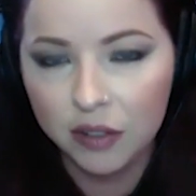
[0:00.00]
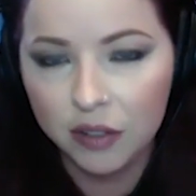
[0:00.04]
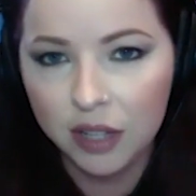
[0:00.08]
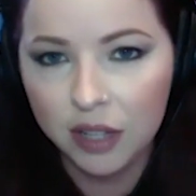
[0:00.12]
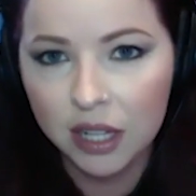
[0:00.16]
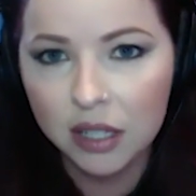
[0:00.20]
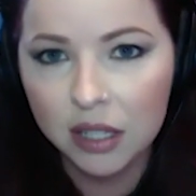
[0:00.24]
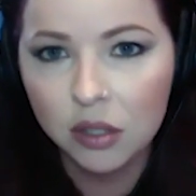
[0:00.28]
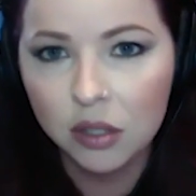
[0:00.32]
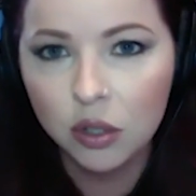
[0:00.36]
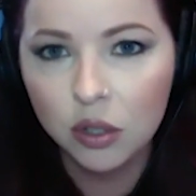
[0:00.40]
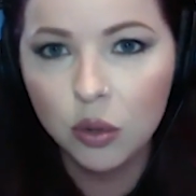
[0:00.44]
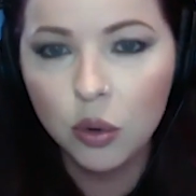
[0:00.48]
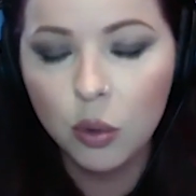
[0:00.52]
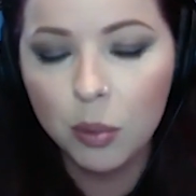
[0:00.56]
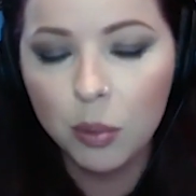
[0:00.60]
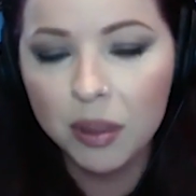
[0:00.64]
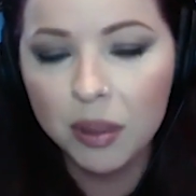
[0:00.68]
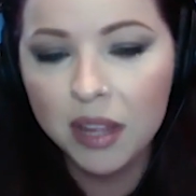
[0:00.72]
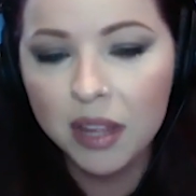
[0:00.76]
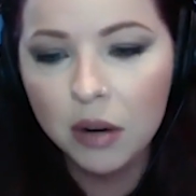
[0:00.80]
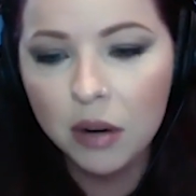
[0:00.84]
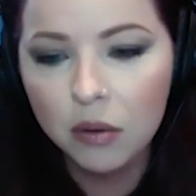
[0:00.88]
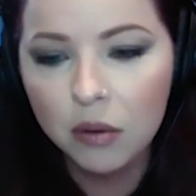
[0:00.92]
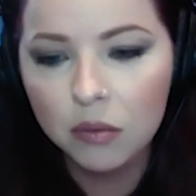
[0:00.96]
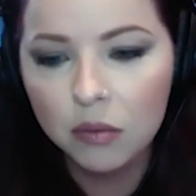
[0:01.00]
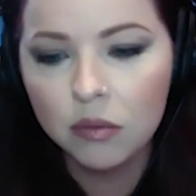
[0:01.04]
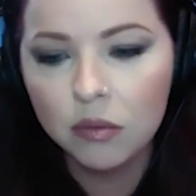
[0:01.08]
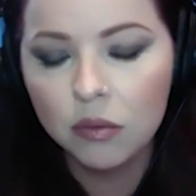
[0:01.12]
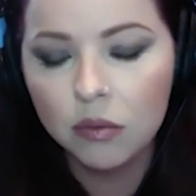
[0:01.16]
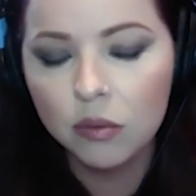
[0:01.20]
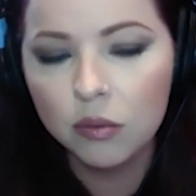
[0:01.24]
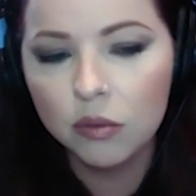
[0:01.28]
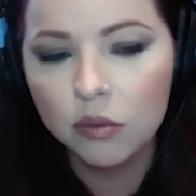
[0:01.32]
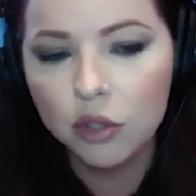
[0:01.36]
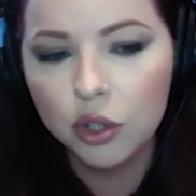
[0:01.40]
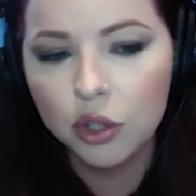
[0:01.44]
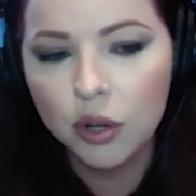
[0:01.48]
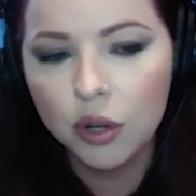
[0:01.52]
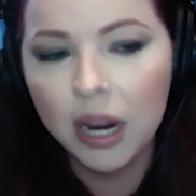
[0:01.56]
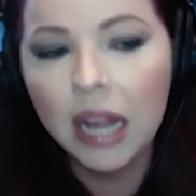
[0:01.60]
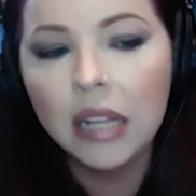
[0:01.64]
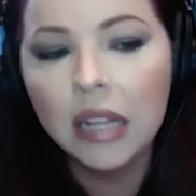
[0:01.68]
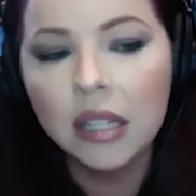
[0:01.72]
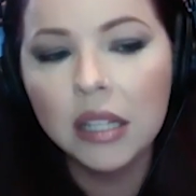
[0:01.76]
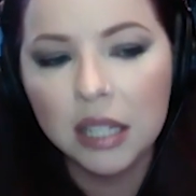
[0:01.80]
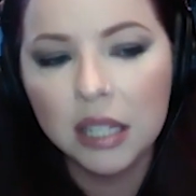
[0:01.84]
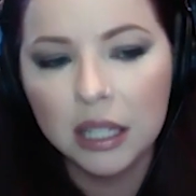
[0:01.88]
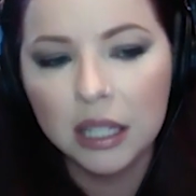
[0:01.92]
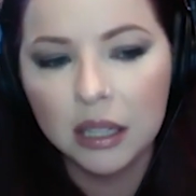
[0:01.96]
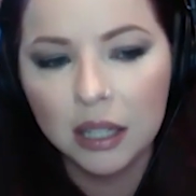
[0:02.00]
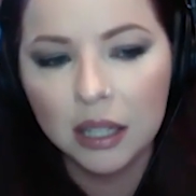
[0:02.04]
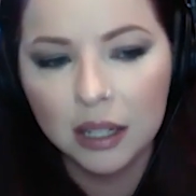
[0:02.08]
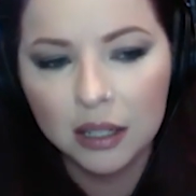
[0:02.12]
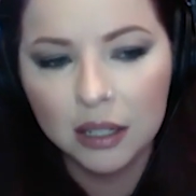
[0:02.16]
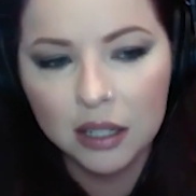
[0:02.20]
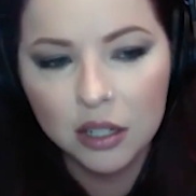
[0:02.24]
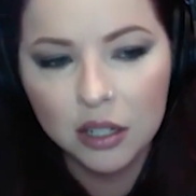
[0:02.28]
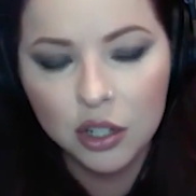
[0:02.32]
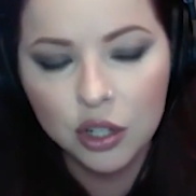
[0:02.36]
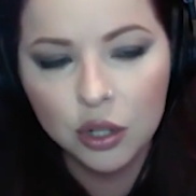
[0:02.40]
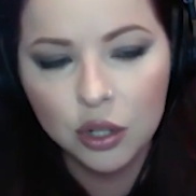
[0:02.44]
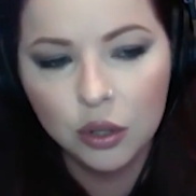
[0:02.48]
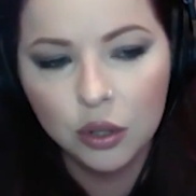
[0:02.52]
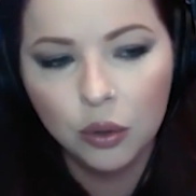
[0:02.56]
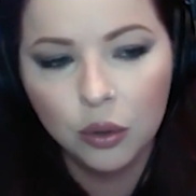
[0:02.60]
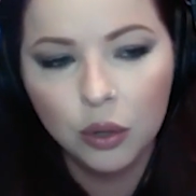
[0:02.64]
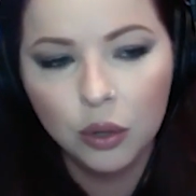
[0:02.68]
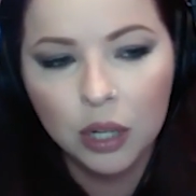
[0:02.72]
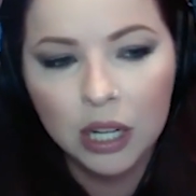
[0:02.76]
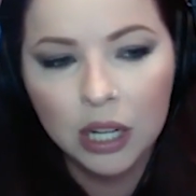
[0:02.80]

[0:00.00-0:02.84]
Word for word: And that's cool, but they don't translate that into